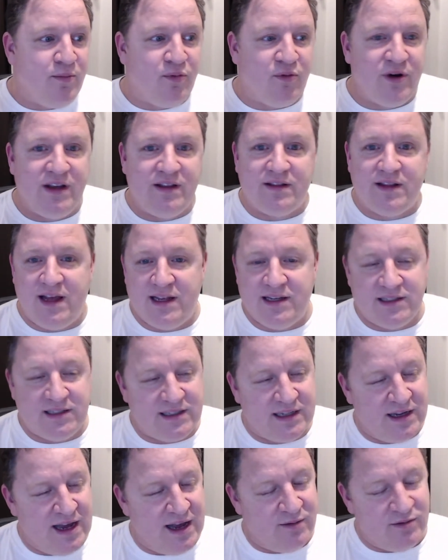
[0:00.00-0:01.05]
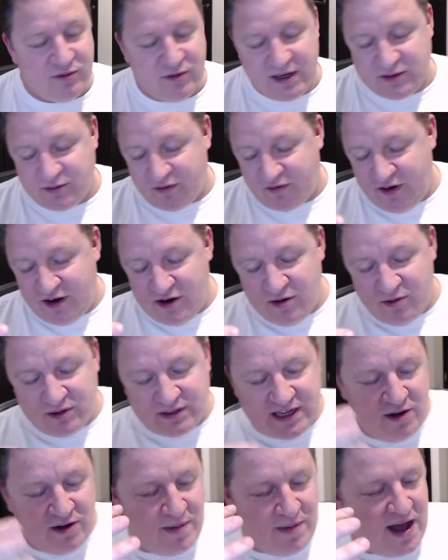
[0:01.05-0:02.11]
Bring, as Russ Ruffino
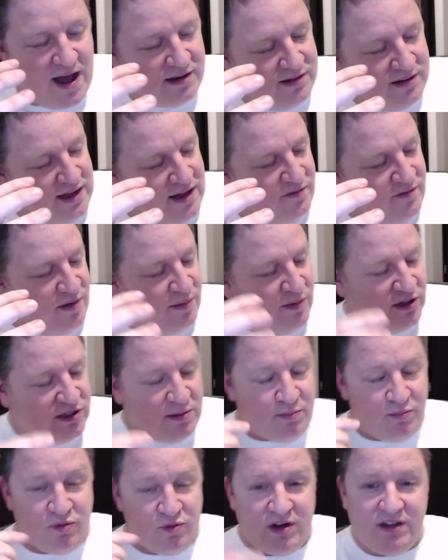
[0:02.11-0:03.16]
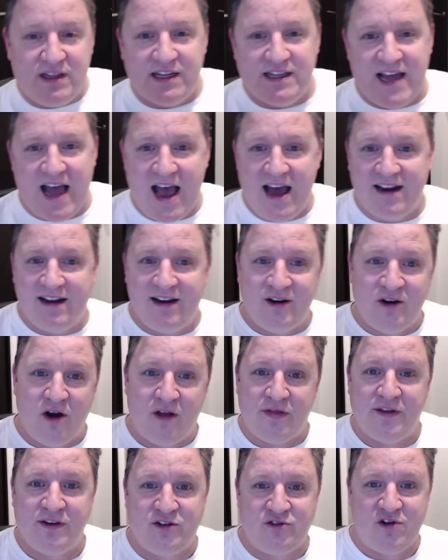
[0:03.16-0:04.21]
will say, or Mark said, bring the data,
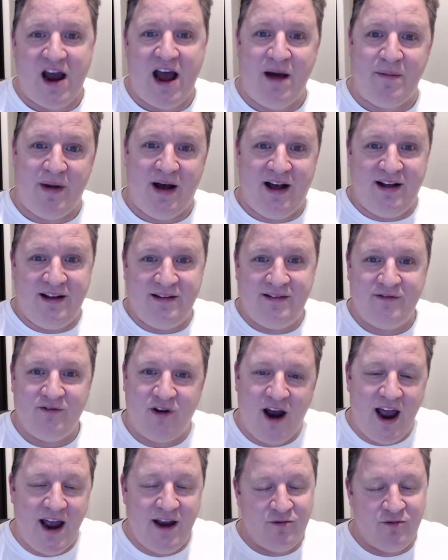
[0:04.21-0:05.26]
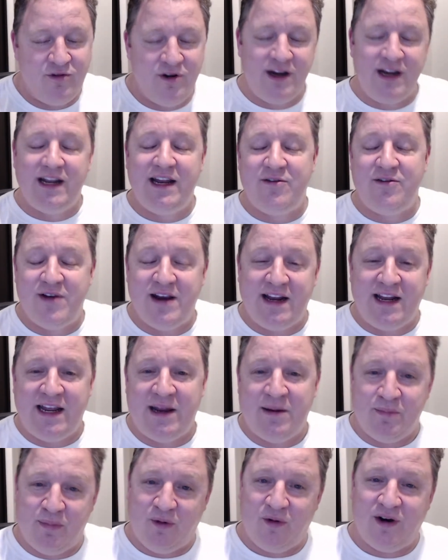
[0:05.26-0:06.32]
not the drama, right? Really,
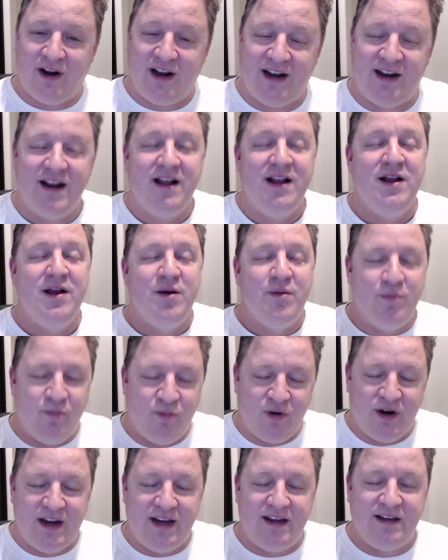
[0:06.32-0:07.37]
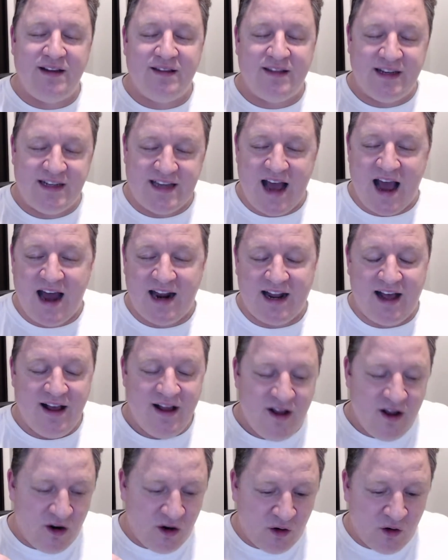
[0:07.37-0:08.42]
really important. Bring the
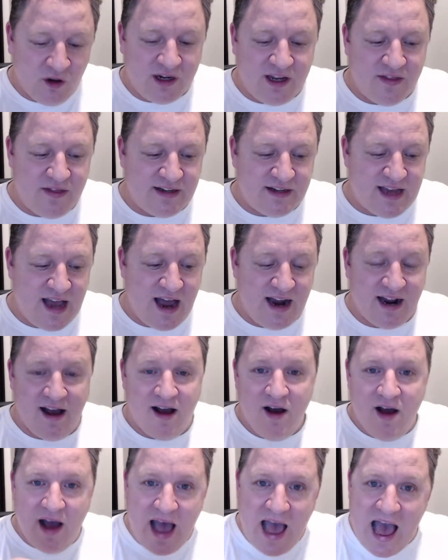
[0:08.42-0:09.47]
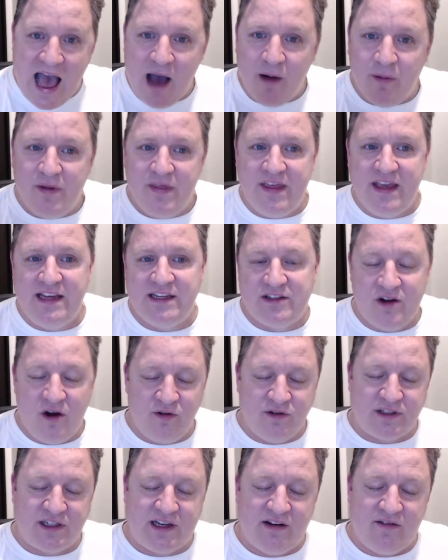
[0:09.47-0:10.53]
data. Look at the data. How are these
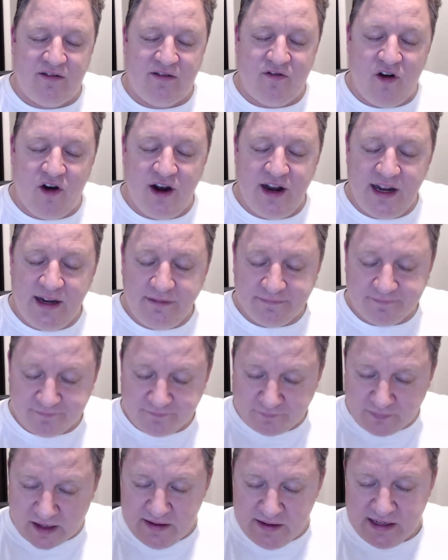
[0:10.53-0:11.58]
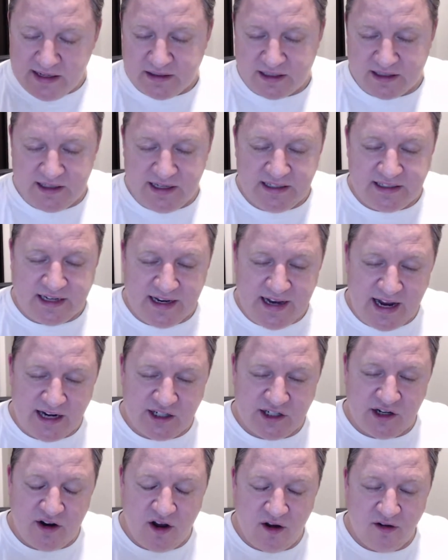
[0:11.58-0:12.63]
notes converting? These
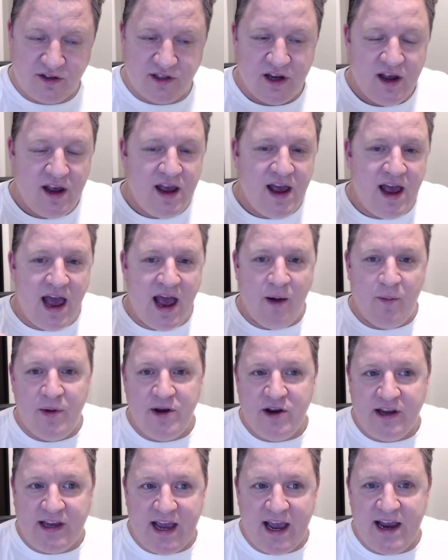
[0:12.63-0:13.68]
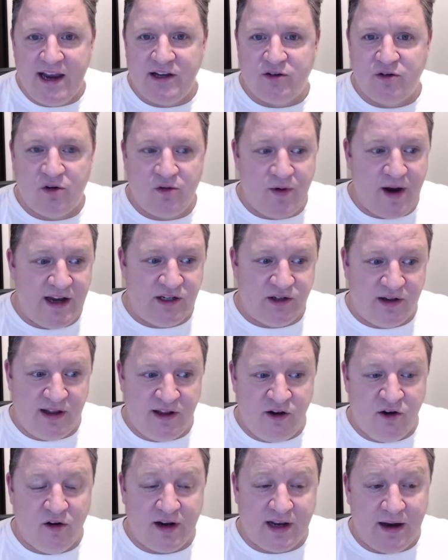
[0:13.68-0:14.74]
connection notes. And when you get into a range that
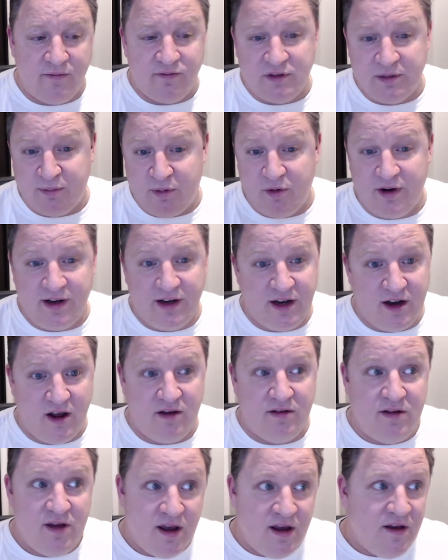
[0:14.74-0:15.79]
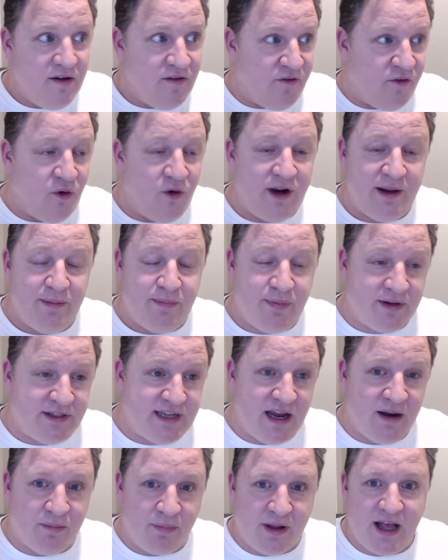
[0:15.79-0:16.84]
you're comfortable in,
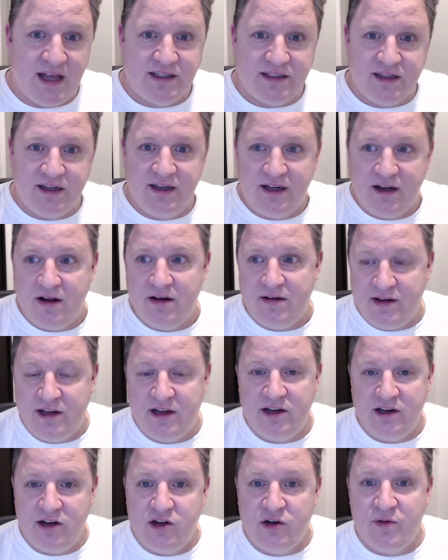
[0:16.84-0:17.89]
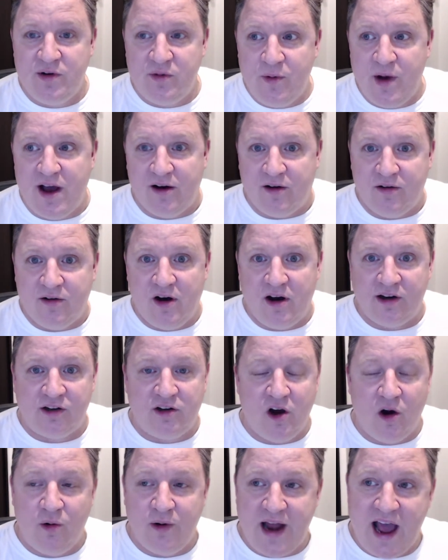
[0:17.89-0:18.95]
40% plus, you're doing well on
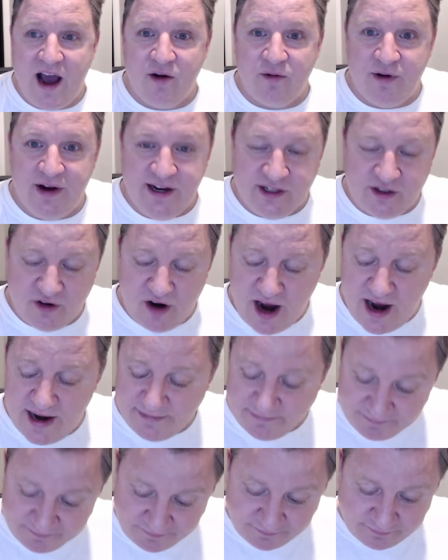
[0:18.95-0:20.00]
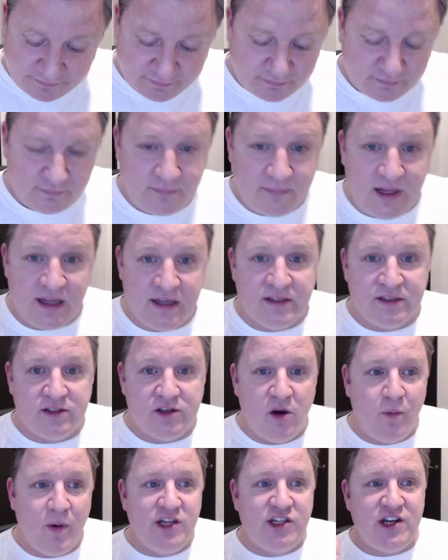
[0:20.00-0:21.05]
cold outreach, right?
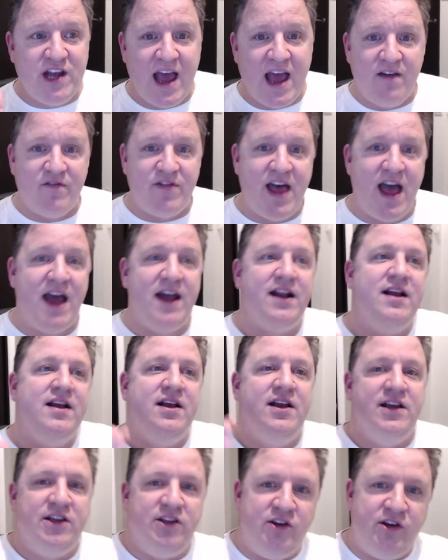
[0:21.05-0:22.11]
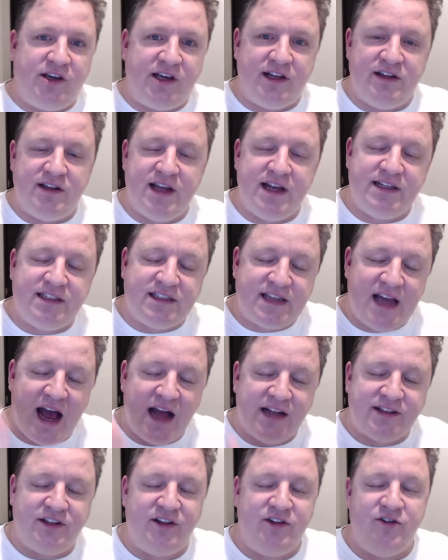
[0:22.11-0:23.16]
So once you have that, you can then
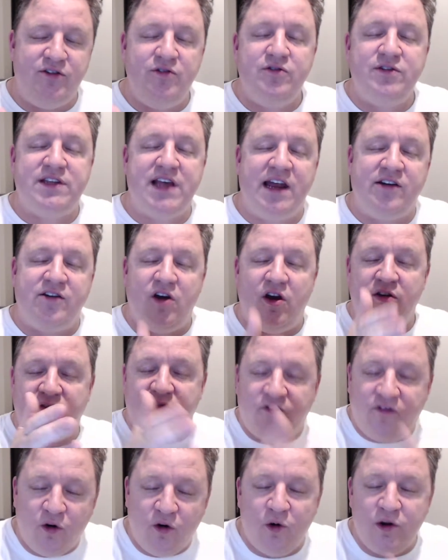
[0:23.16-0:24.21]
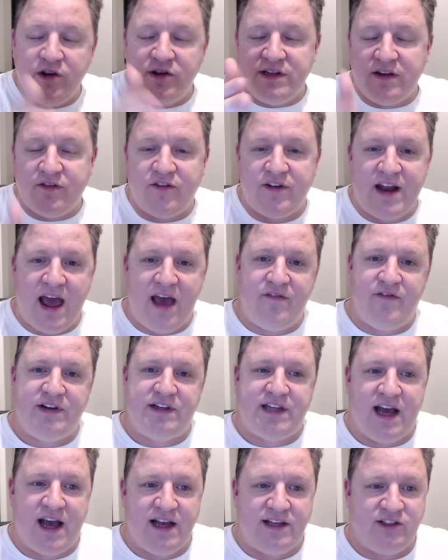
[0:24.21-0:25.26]
start to use that note for your different
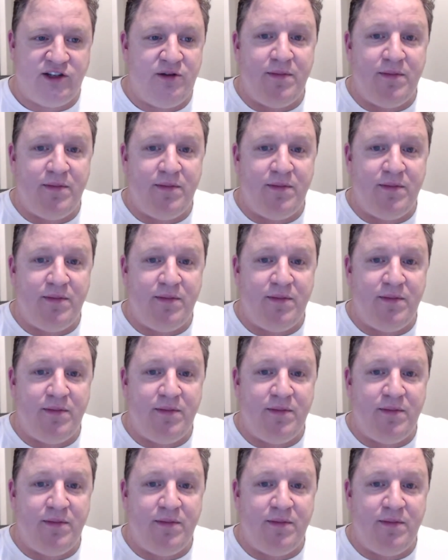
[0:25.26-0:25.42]
avatars.